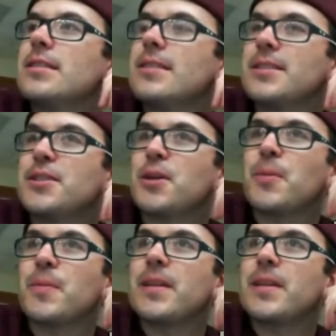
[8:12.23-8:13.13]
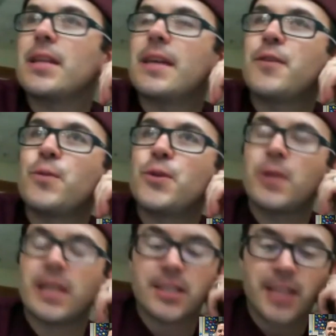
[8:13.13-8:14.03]
So if you
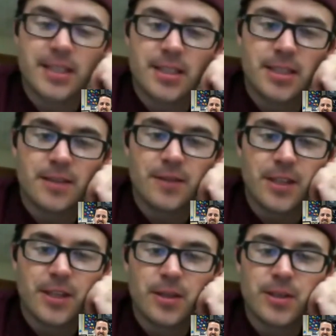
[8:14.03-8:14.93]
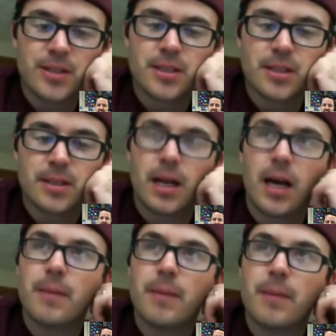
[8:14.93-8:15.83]
do get a chance to see the video, there's
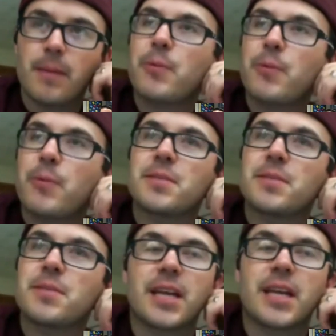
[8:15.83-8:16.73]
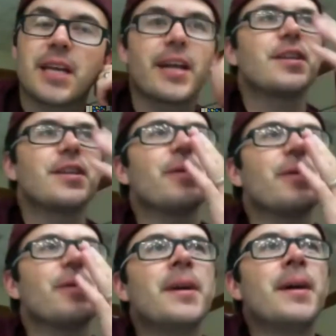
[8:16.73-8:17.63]
Brad Wilson put together a nice video,
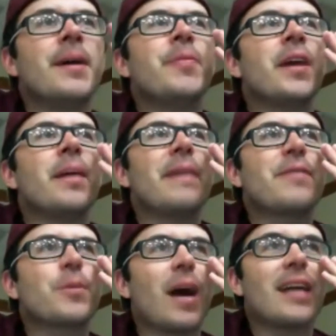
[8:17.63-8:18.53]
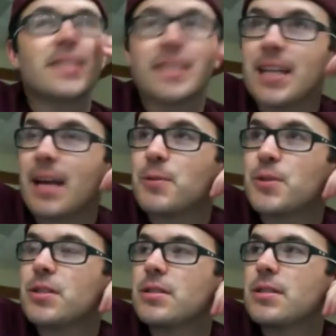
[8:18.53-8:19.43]
and after watching it, I
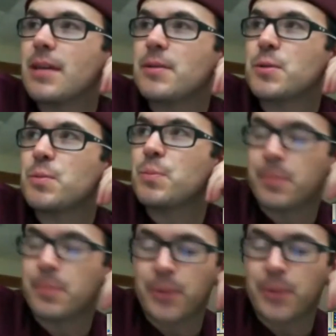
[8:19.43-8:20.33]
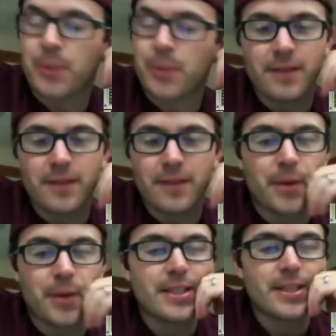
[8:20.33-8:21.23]
was pretty proud of it. Brad
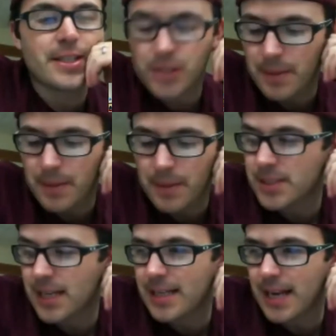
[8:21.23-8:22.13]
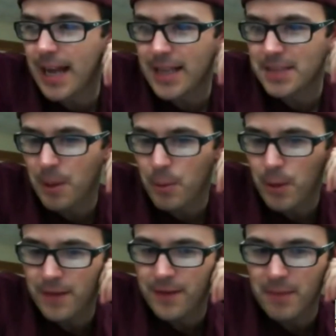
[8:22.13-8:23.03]
did a good job. I was excited, and I asked my
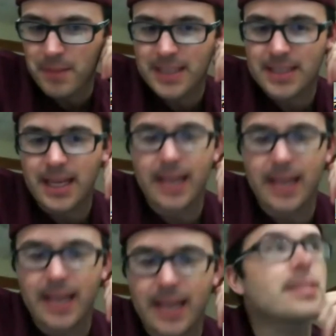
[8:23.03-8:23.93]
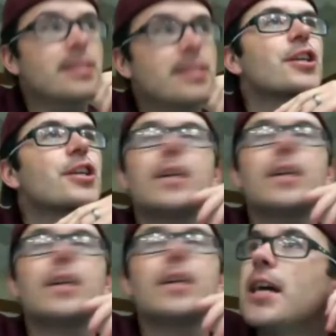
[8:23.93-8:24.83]
wife how many takes it took her,
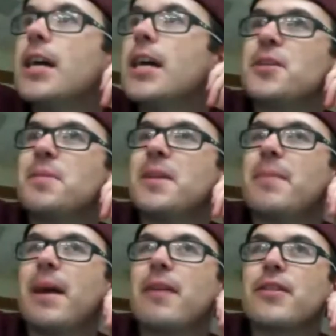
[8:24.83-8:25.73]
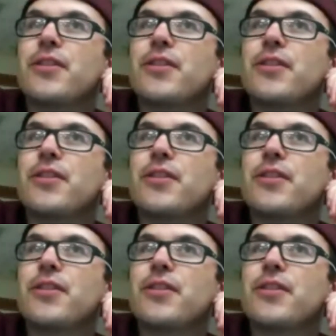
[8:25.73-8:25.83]
because it took me about